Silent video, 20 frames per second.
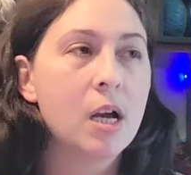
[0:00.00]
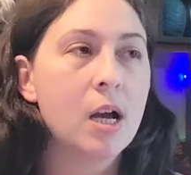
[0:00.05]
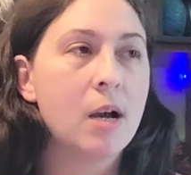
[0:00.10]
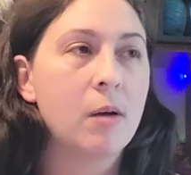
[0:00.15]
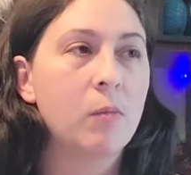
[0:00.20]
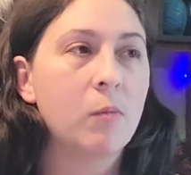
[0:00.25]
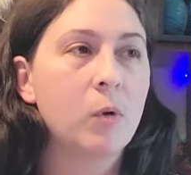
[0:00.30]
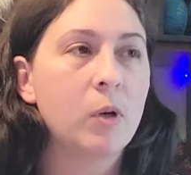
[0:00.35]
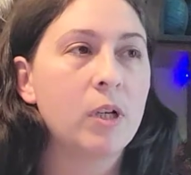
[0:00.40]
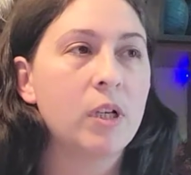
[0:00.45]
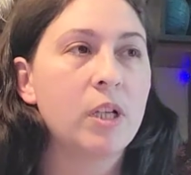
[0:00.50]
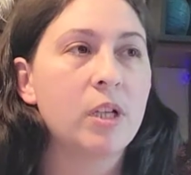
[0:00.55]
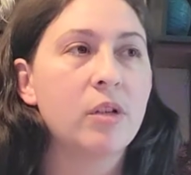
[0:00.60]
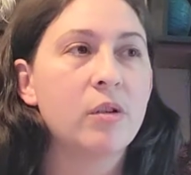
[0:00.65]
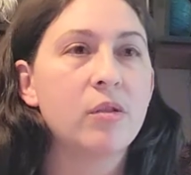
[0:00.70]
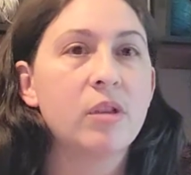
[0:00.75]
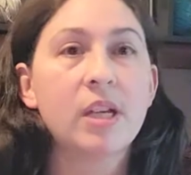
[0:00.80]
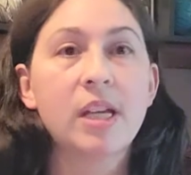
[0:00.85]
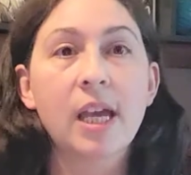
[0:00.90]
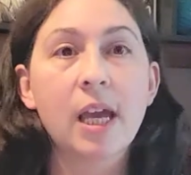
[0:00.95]
I'm wanting to
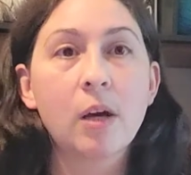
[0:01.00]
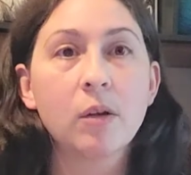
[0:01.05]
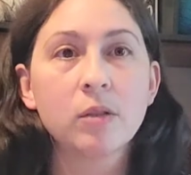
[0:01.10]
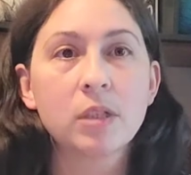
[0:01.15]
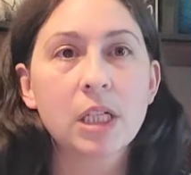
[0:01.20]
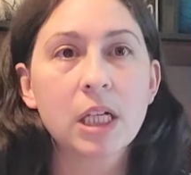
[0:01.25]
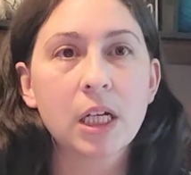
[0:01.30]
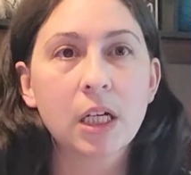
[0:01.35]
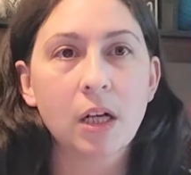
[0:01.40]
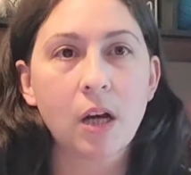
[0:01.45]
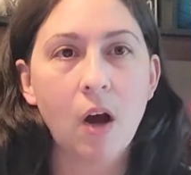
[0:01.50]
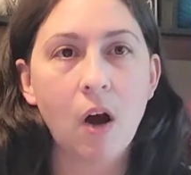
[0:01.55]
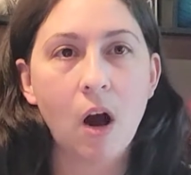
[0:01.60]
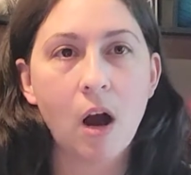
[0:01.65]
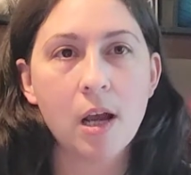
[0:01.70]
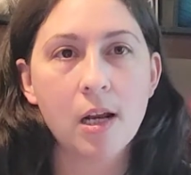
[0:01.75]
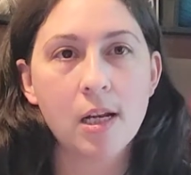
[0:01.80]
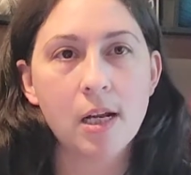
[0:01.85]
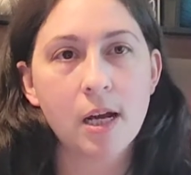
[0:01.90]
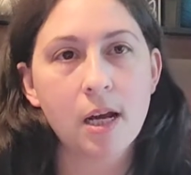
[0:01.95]
do the Celtic knot.